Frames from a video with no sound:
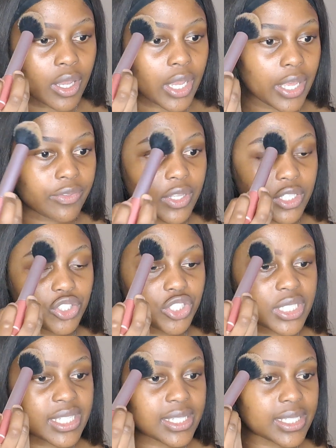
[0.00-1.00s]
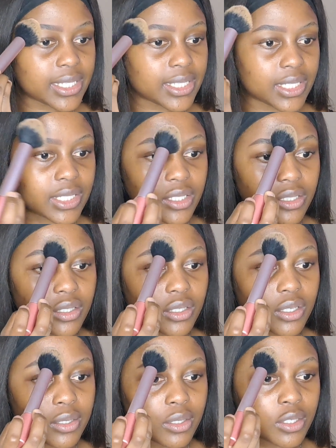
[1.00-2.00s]
and then just set it.
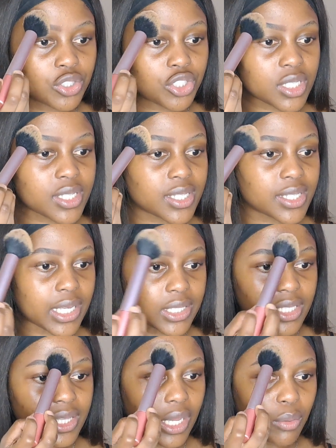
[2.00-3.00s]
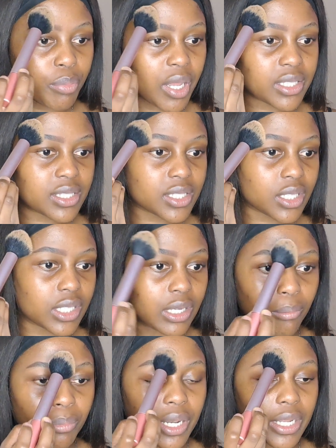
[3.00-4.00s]
Just set that pencil
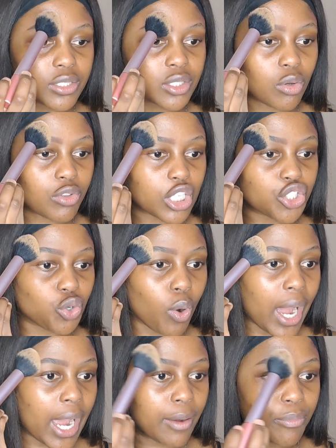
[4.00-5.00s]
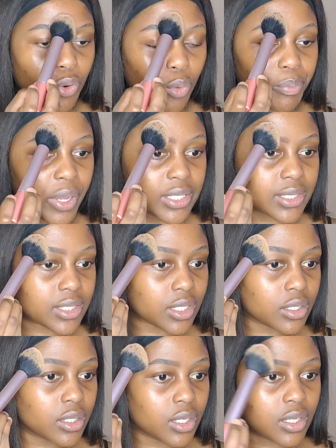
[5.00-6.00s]
in place so that your eyebrow
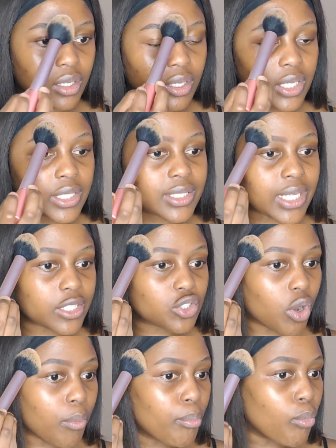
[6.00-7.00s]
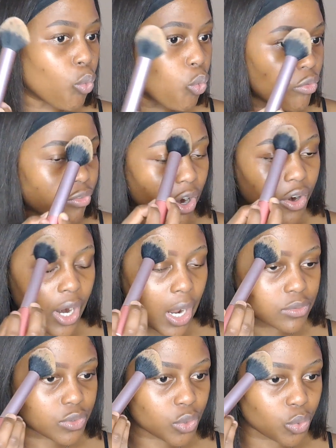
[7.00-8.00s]
pencil does not move
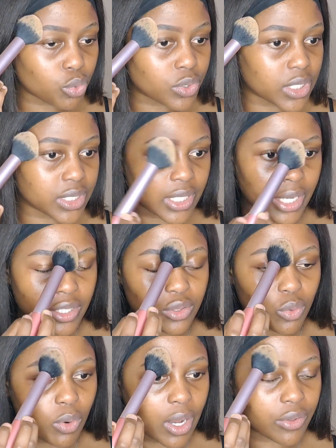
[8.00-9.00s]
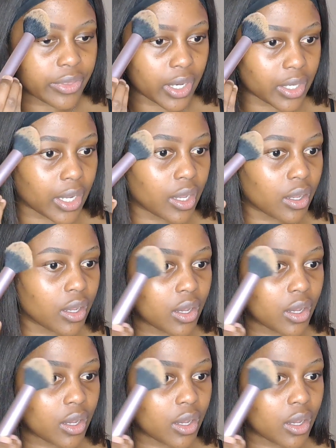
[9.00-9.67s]
around throughout the day.